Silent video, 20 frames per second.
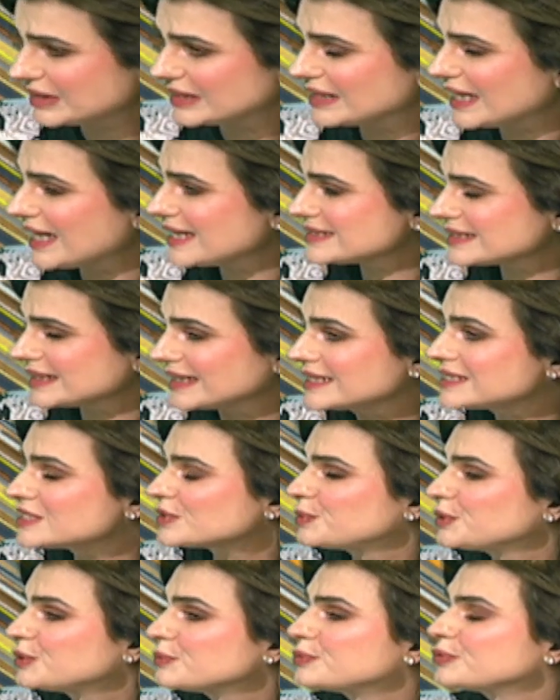has later
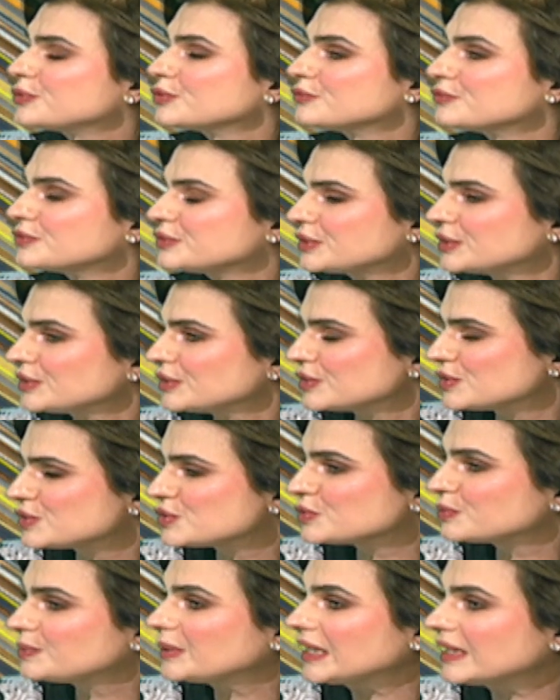been proven
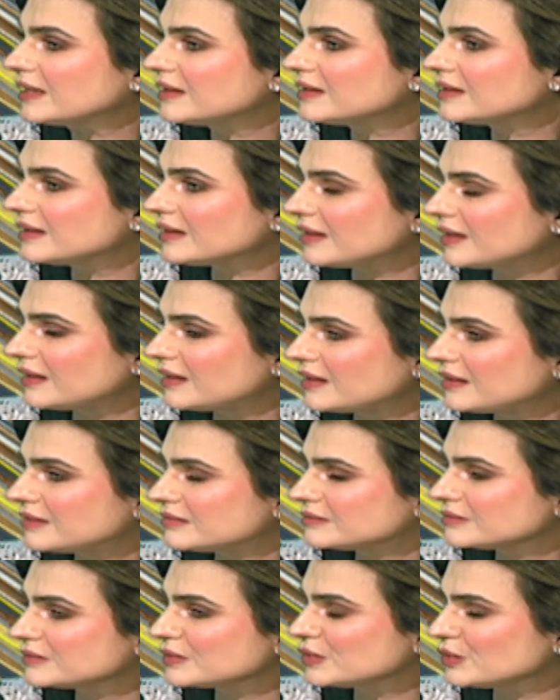to be,
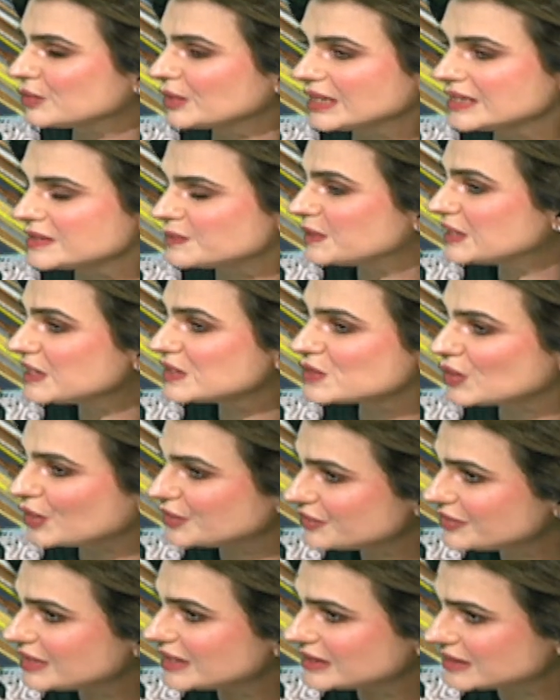he's been
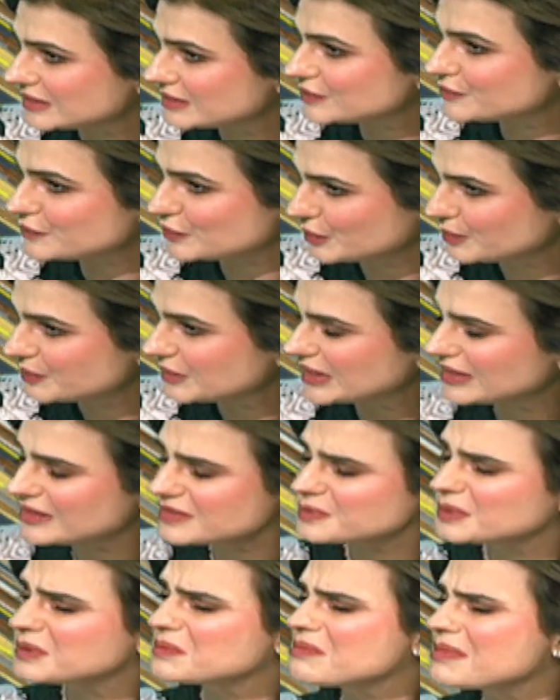exonerated from. There
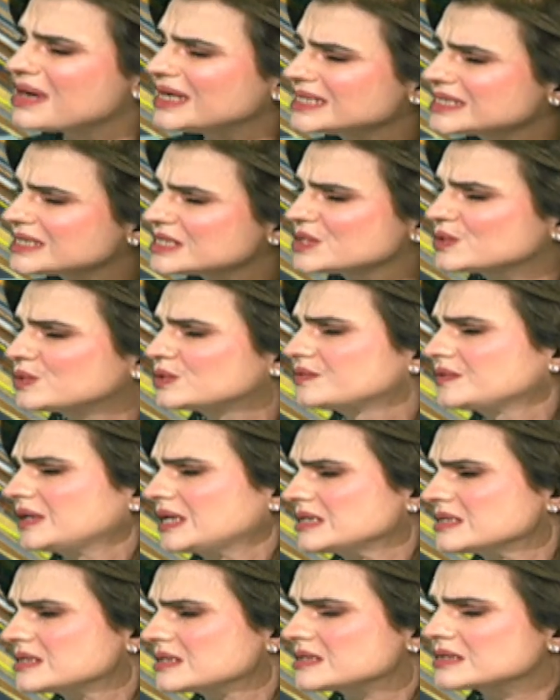has been multitude of
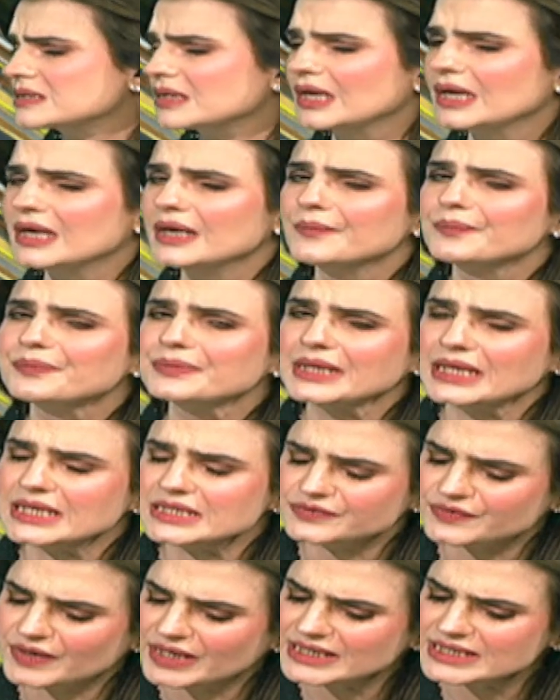cases.
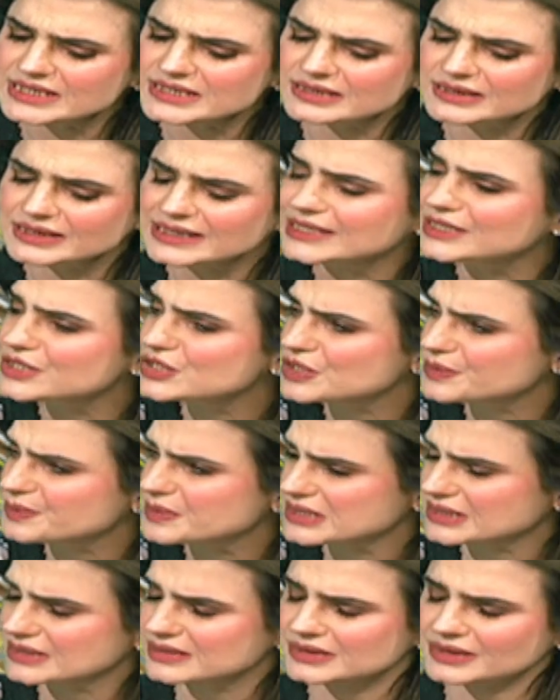As far as the leadership
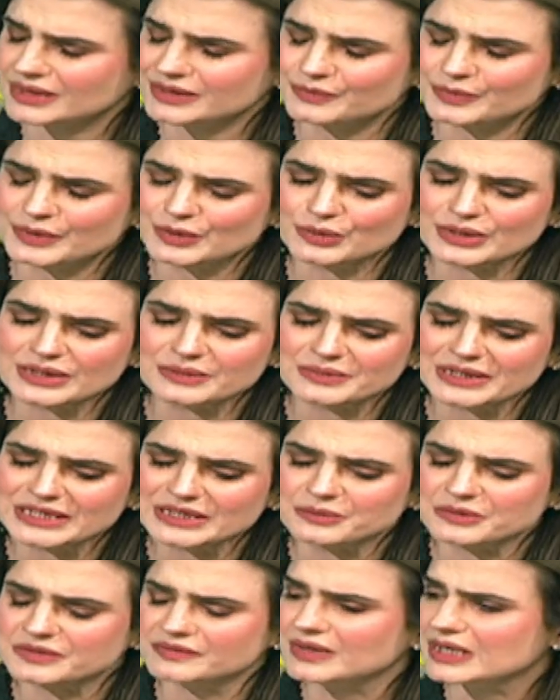is concerned, we look at
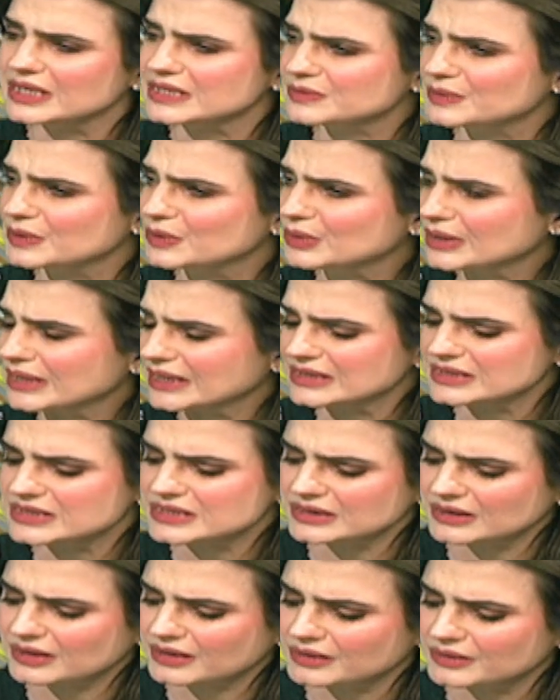Maryam Nawaz, we look at
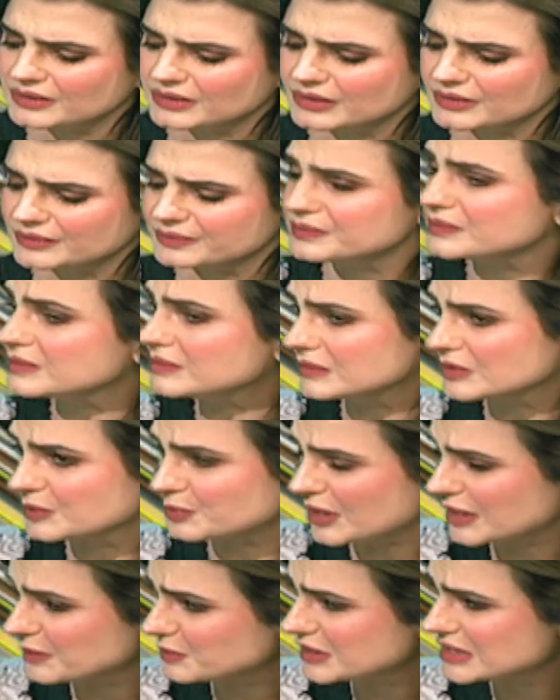the
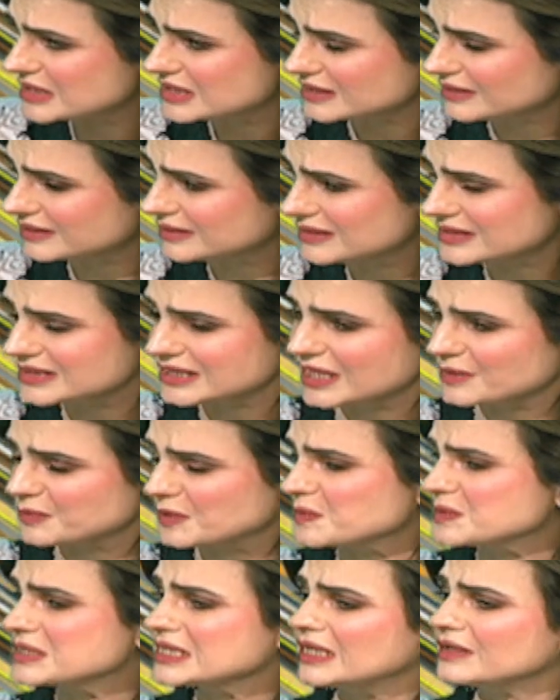Prime Minister at this time
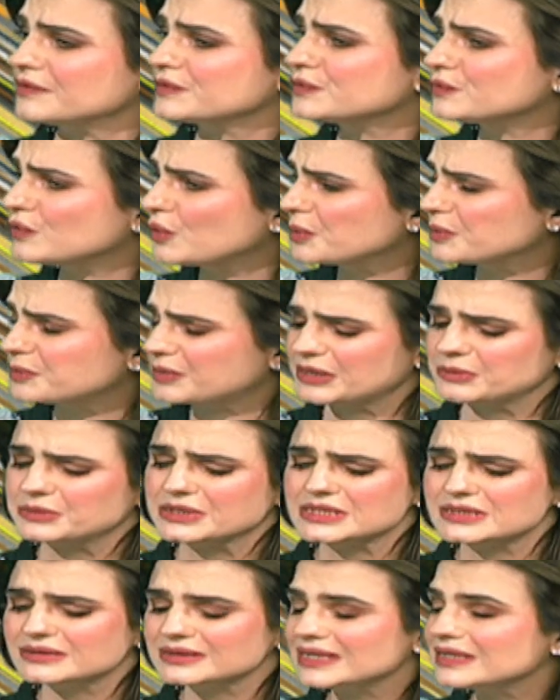himself, the former Prime
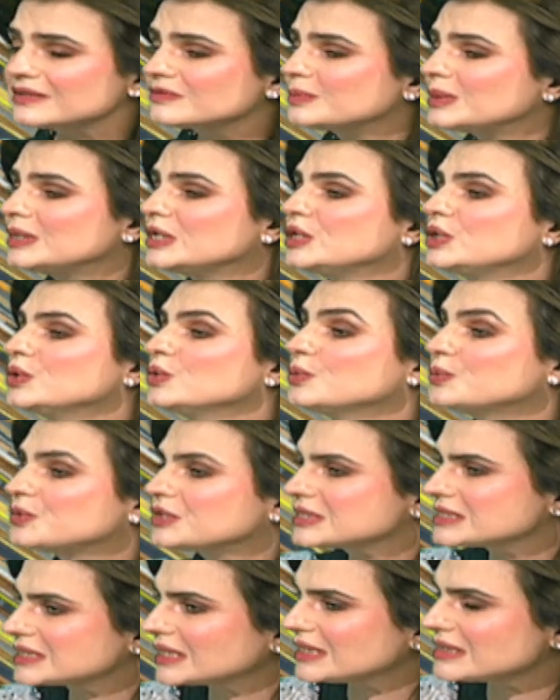Minister. There has been
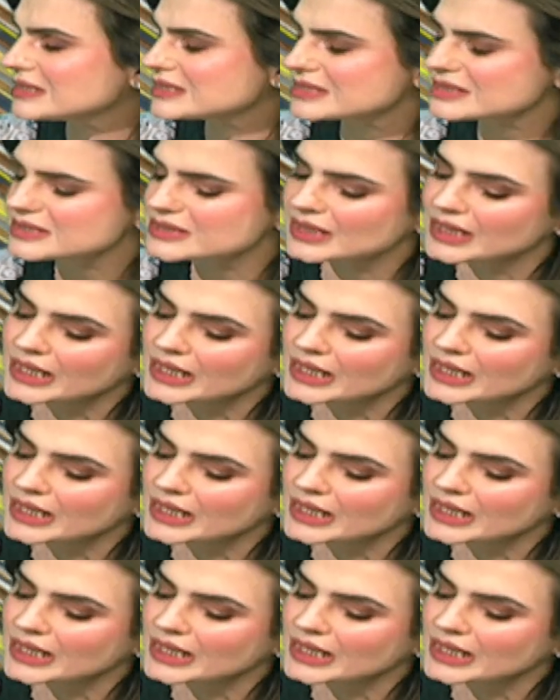numerous cases